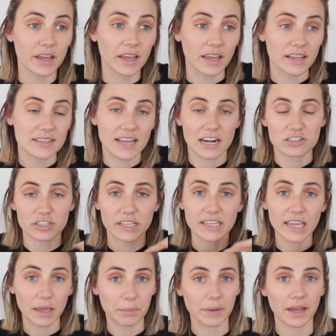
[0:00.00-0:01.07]
is actually
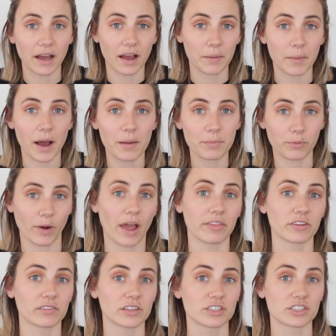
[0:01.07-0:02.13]
keeping him up
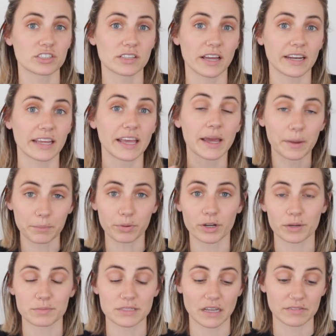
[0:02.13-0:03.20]
rather than just letting him put
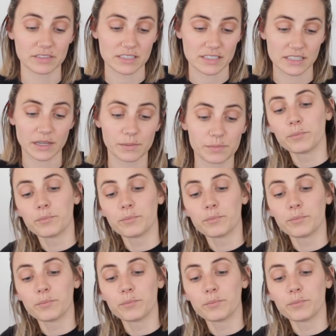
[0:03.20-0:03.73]
himself to sleep.